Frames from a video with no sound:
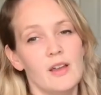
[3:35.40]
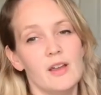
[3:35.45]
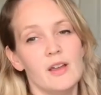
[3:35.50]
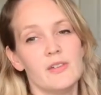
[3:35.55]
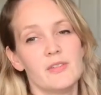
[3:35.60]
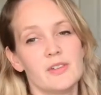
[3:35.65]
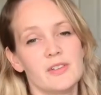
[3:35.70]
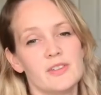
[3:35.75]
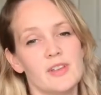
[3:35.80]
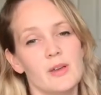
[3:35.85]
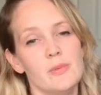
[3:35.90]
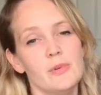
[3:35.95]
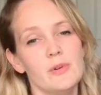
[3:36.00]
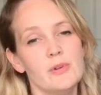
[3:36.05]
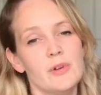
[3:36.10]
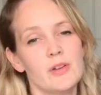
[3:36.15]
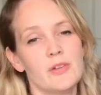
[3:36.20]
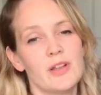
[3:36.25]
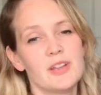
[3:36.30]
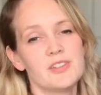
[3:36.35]
For example,
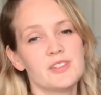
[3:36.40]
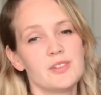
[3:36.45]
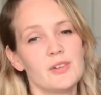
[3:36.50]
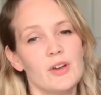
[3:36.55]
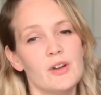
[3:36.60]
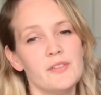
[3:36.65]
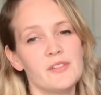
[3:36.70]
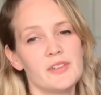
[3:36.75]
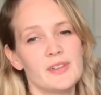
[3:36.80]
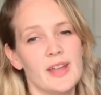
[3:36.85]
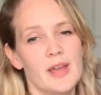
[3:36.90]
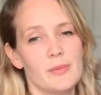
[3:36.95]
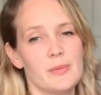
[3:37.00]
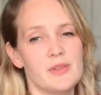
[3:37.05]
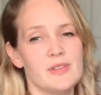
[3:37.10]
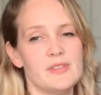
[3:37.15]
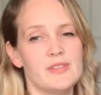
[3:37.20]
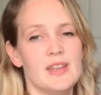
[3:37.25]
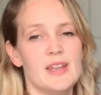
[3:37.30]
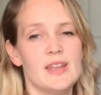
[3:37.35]
aggression often
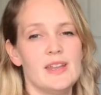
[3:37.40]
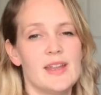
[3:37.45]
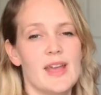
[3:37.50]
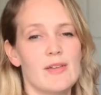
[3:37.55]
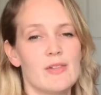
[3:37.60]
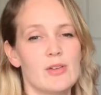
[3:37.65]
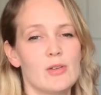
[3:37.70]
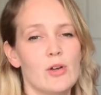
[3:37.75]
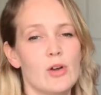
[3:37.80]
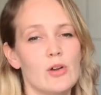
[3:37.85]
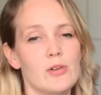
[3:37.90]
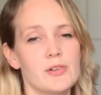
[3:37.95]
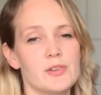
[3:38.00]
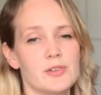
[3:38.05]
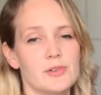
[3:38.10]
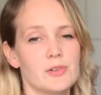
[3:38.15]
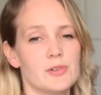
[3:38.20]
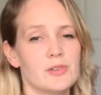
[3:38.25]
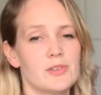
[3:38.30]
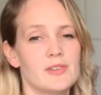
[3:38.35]
happens in narrow
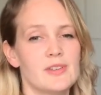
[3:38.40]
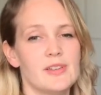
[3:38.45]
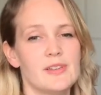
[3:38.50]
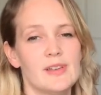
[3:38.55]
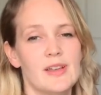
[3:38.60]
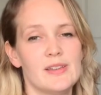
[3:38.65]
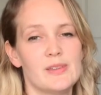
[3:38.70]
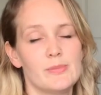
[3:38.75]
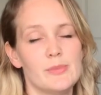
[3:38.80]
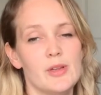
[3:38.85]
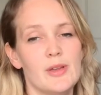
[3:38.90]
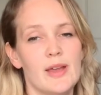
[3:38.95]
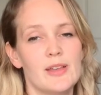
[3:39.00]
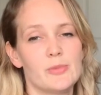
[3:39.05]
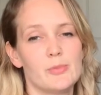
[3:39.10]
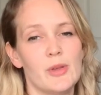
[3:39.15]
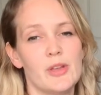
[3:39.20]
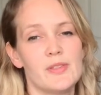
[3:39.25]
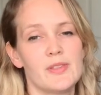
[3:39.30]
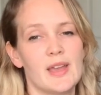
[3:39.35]
corridors as
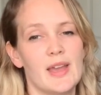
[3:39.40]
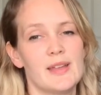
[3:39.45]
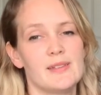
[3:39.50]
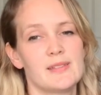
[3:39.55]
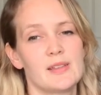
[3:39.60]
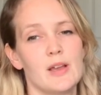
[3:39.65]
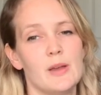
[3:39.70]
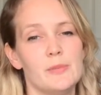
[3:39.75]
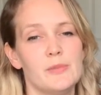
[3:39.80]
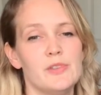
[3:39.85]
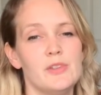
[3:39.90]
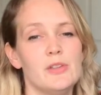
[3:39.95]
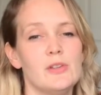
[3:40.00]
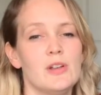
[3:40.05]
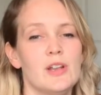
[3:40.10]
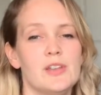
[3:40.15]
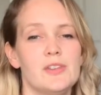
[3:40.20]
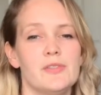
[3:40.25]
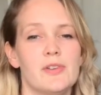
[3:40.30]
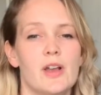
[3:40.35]
both cats come too
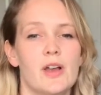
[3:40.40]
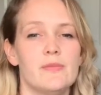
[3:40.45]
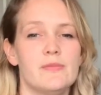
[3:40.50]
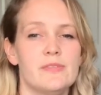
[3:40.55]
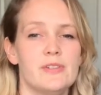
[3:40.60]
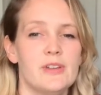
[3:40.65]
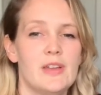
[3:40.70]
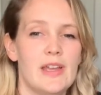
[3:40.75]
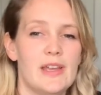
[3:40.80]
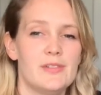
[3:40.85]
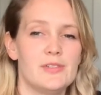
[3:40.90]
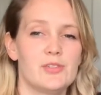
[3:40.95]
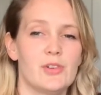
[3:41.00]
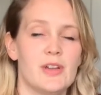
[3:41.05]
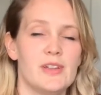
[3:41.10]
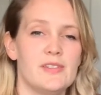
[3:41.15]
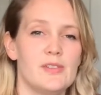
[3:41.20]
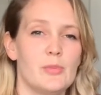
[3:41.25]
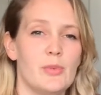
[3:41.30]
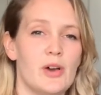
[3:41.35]
close for comfort if
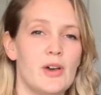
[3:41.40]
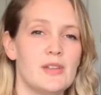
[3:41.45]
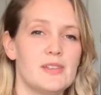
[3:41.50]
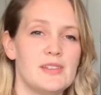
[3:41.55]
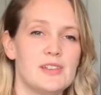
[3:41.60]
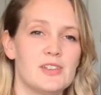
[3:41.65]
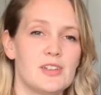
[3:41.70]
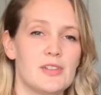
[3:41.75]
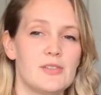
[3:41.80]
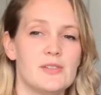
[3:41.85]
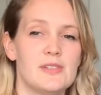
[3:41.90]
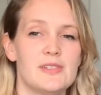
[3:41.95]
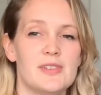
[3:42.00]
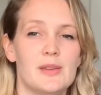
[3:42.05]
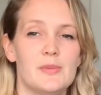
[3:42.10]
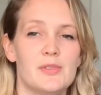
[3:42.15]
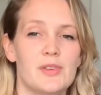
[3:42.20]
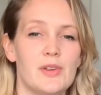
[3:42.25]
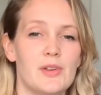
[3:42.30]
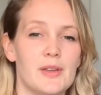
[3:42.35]
trying to pass each other at the
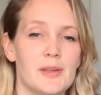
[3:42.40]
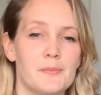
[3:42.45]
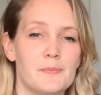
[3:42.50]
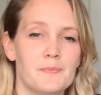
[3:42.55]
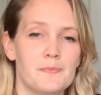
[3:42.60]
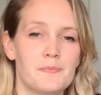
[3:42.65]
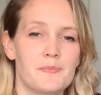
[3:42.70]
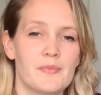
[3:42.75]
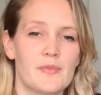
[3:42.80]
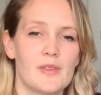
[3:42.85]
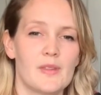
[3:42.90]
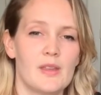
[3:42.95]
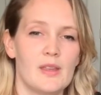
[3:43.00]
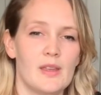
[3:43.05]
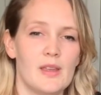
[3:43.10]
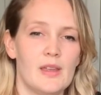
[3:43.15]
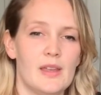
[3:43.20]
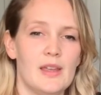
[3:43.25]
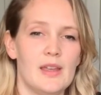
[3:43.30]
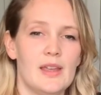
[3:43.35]
same time.
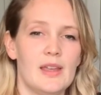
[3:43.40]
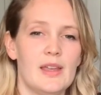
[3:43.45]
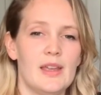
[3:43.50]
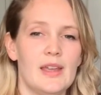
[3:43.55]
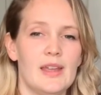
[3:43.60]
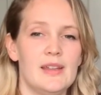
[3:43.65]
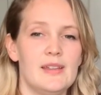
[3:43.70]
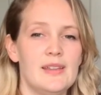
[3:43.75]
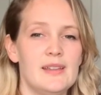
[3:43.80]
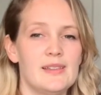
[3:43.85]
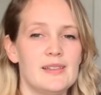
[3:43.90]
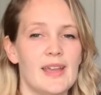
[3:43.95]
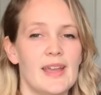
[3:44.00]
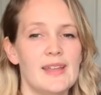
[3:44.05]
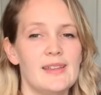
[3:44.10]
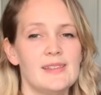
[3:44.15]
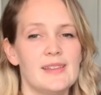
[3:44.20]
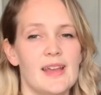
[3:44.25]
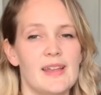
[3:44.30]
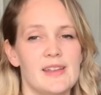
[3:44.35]
In this
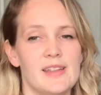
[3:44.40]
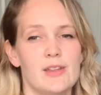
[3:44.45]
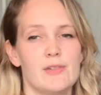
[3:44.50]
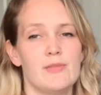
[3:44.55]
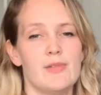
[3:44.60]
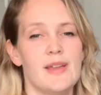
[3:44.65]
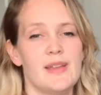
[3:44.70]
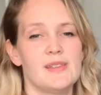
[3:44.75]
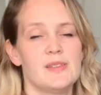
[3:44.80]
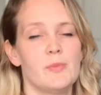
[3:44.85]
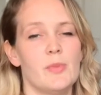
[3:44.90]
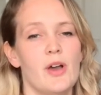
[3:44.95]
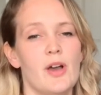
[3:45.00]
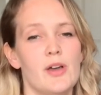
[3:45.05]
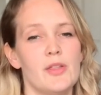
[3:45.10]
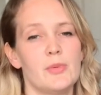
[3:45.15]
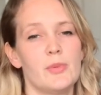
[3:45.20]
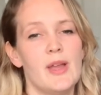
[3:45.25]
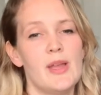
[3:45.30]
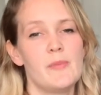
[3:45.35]
case, adding a raised
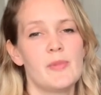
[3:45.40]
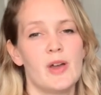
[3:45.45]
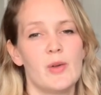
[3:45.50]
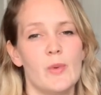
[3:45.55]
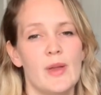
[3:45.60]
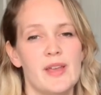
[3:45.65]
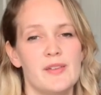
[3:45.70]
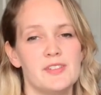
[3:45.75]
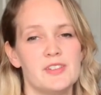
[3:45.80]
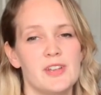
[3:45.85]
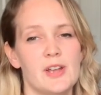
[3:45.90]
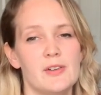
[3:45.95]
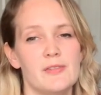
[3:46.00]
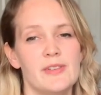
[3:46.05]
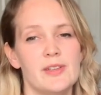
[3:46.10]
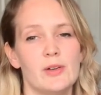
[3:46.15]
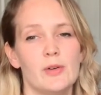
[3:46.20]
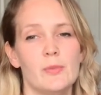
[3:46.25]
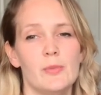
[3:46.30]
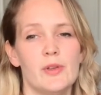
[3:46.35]
pathway by way of
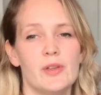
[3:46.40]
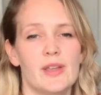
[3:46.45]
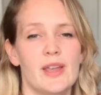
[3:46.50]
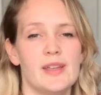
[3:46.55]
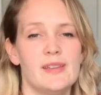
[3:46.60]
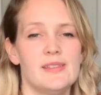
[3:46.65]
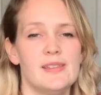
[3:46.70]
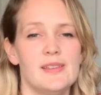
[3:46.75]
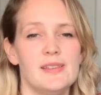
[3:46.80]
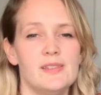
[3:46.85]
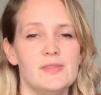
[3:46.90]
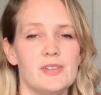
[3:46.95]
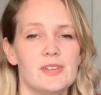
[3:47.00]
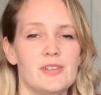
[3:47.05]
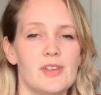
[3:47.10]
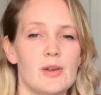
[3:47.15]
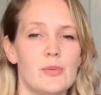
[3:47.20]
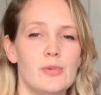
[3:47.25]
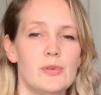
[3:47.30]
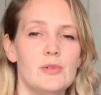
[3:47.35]
shelving or bookcases, for
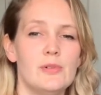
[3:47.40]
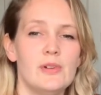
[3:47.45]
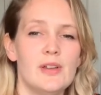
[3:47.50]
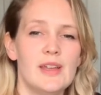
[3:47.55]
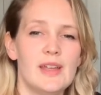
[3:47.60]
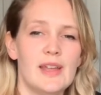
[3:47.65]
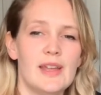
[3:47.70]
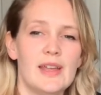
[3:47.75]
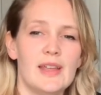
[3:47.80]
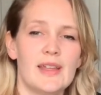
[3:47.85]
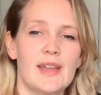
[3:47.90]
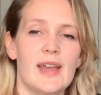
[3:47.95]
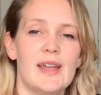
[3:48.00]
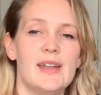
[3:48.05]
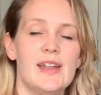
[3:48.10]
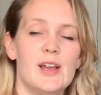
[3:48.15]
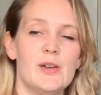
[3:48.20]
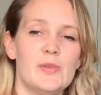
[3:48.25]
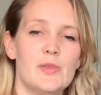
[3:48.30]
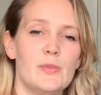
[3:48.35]
example, can
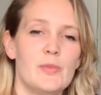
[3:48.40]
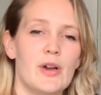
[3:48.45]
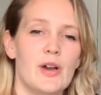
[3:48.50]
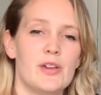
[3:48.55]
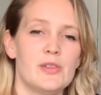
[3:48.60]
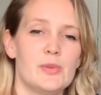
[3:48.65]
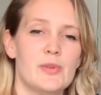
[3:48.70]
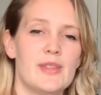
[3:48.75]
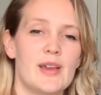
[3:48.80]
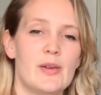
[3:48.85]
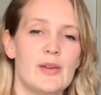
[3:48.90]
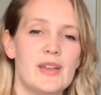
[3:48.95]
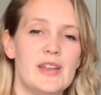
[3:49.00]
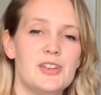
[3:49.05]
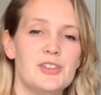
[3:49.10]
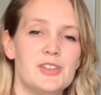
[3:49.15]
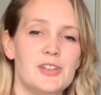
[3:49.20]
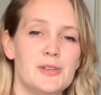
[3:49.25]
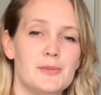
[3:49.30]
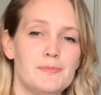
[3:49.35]
help them pass without an
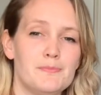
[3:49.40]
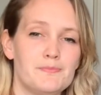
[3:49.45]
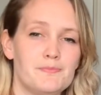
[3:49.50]
issue.